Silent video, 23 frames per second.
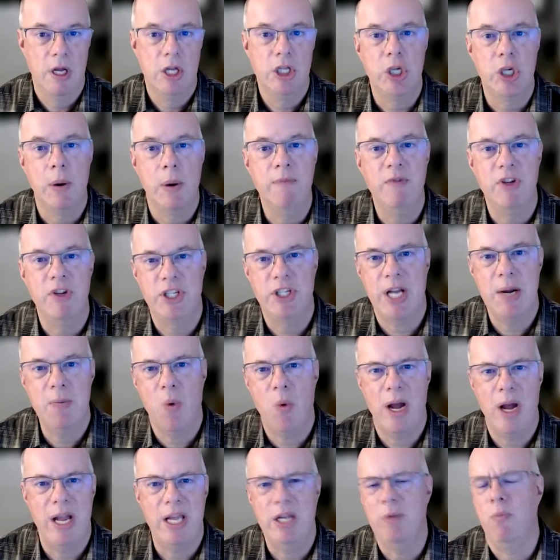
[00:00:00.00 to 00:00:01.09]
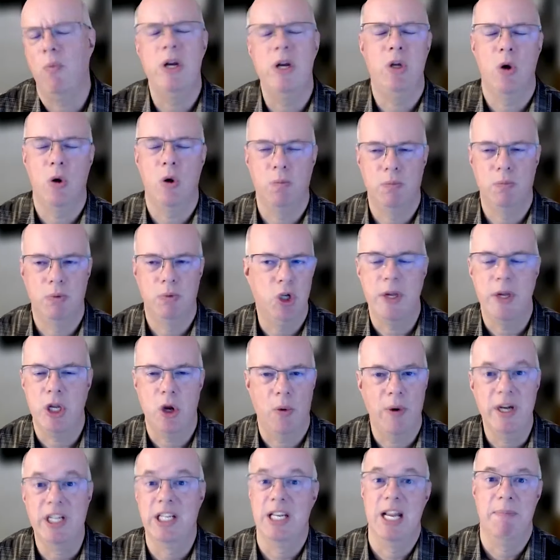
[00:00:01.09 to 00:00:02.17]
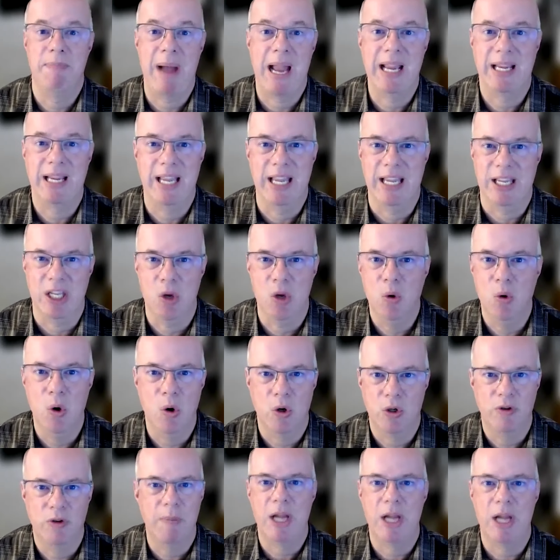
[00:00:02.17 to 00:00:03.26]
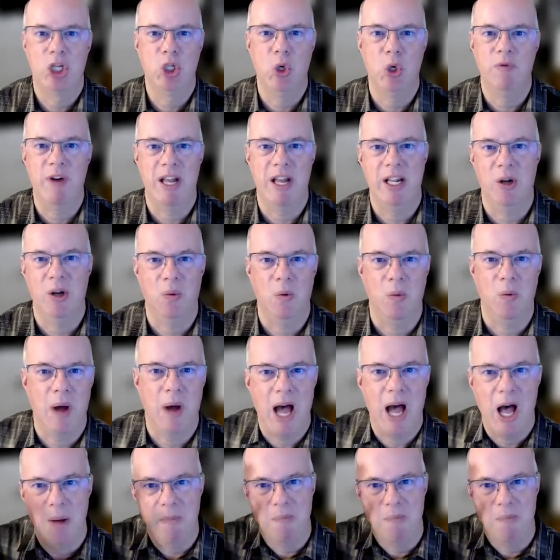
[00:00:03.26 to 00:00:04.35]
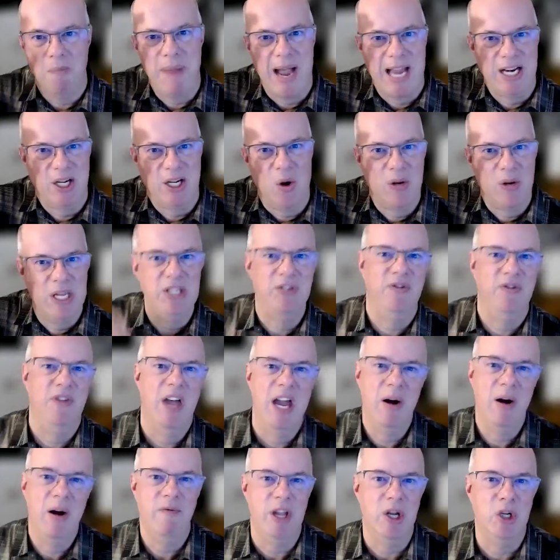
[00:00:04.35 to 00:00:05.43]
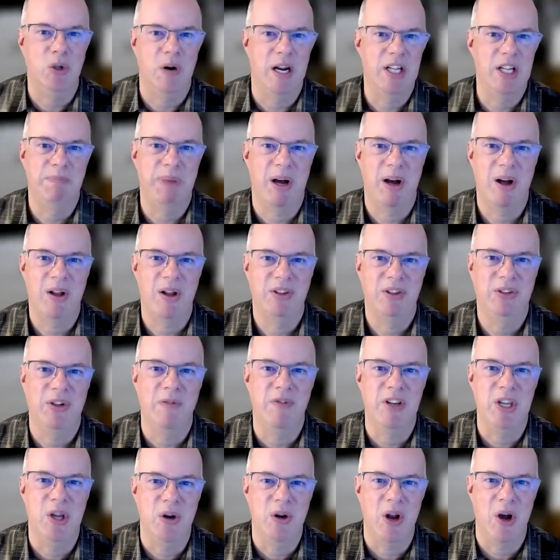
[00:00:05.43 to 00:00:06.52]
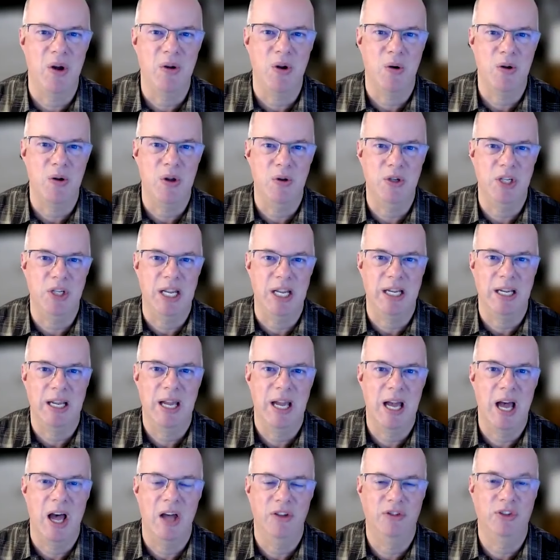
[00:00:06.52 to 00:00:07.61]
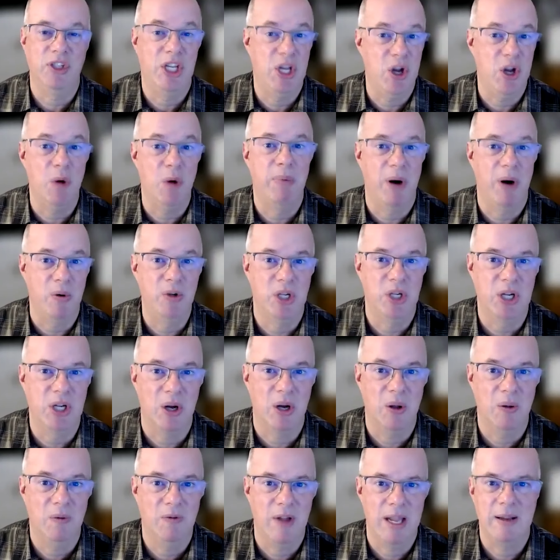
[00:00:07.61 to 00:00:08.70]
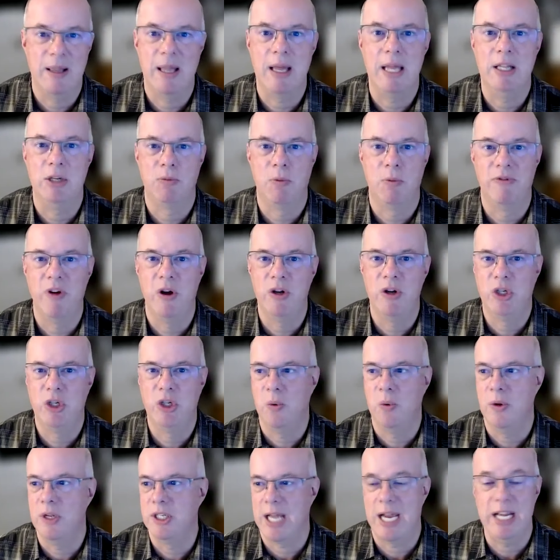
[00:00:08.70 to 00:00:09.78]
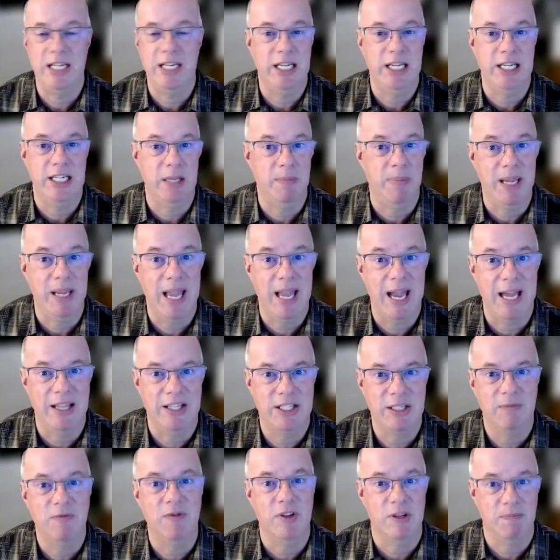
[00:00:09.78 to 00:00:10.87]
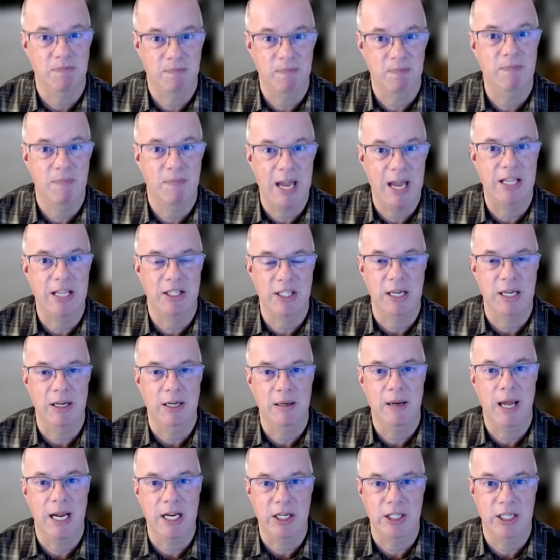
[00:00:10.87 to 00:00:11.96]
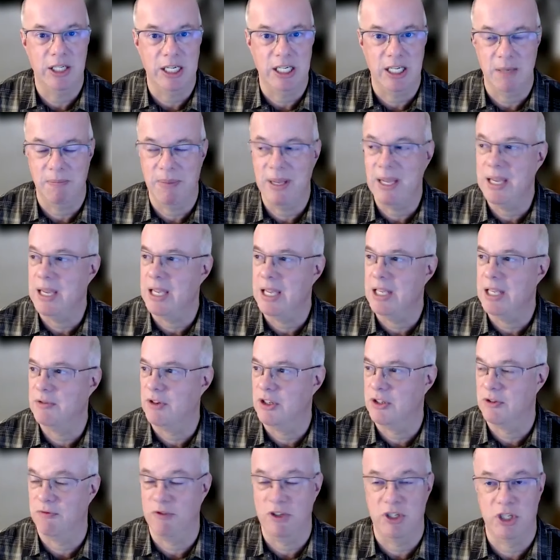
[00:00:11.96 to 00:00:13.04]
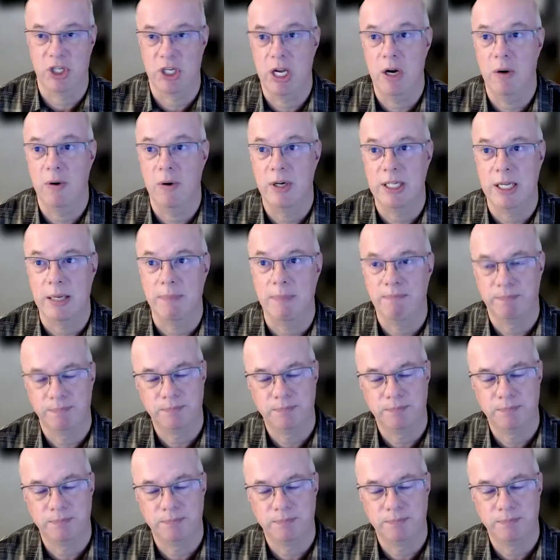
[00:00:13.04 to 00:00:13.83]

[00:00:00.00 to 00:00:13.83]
So in the same way, when you're doing your internet banking, you look to make sure that little padlock is there in the address bar so that you know you're using a secure protocol. It's referred to as HTTPS. The S in HTTP is for security.